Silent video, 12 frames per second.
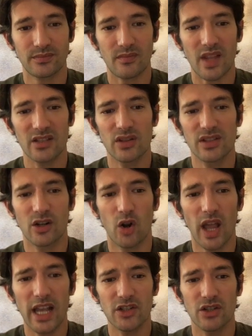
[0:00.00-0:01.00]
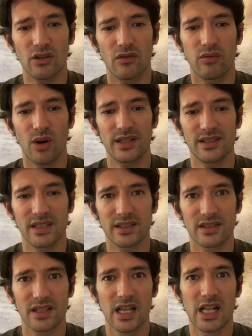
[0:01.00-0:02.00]
So it's a collection of
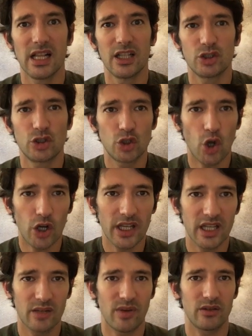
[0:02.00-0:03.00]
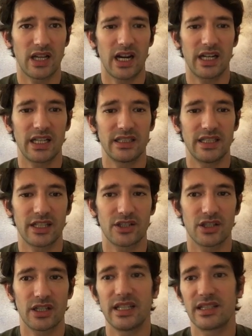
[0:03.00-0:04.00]
voices talking about
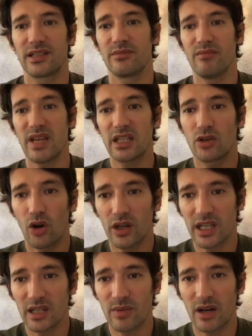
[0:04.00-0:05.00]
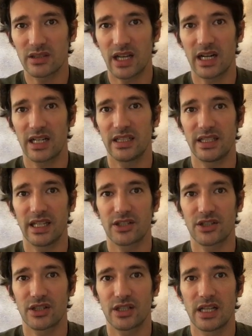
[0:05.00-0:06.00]
architecture. It's me talking about
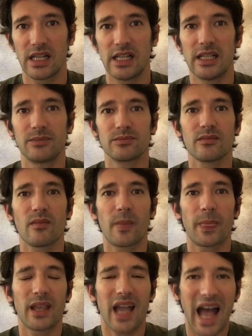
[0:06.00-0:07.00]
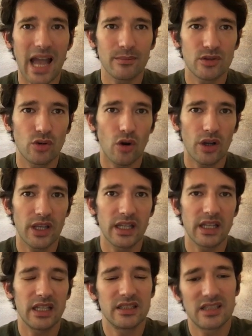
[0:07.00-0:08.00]
architecture. I'm talking
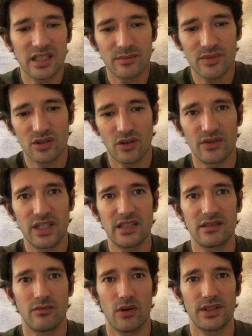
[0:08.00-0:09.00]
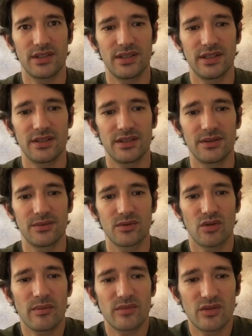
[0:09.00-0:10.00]
in terms of these voices. So
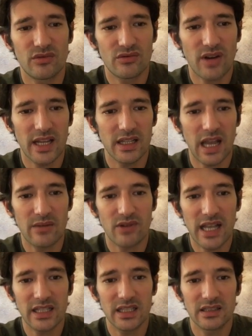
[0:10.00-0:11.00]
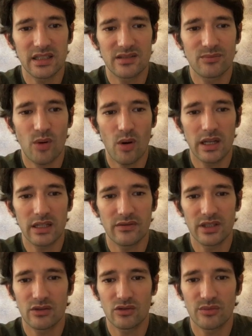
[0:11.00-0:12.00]
I'm writing this poem
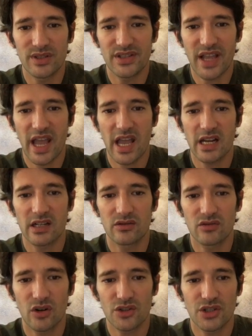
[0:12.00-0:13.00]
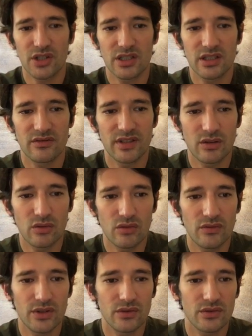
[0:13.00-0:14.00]
with Corbusier, Rogers,
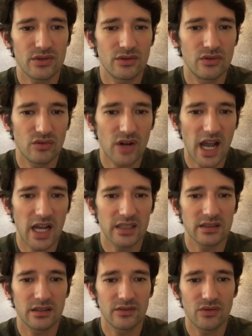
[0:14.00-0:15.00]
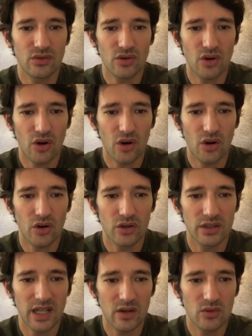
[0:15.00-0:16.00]
Vitruvius, Durand, Foucault,
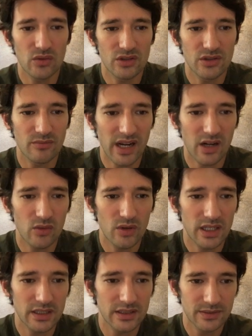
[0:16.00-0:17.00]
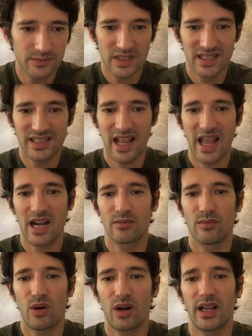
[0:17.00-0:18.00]
Deleuze, McLuhan, Sayre,
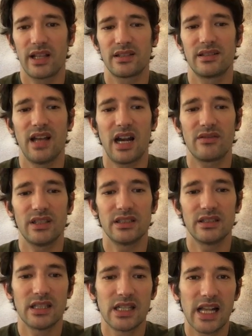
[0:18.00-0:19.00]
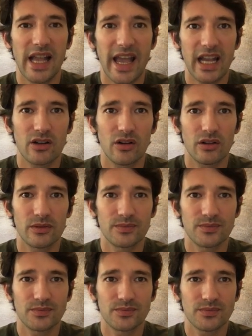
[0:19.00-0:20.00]
Borges, Darwin, Eco.
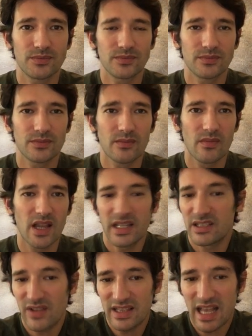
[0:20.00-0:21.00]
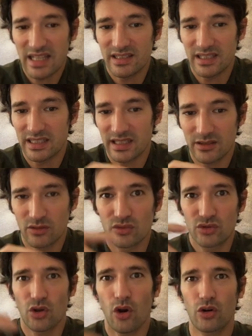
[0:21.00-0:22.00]
It's fantastic, to
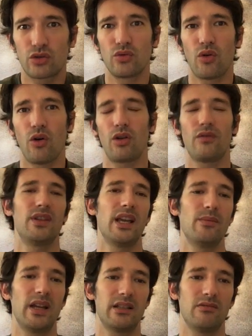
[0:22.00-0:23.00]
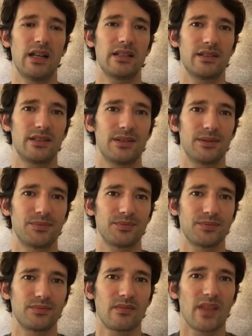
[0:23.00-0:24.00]
talk to all of them at once.
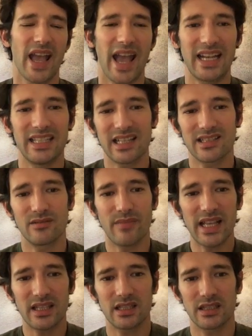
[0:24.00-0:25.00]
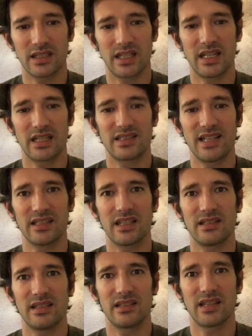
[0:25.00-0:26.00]
And it doesn't matter that their
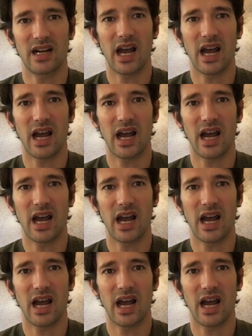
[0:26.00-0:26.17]
sentences are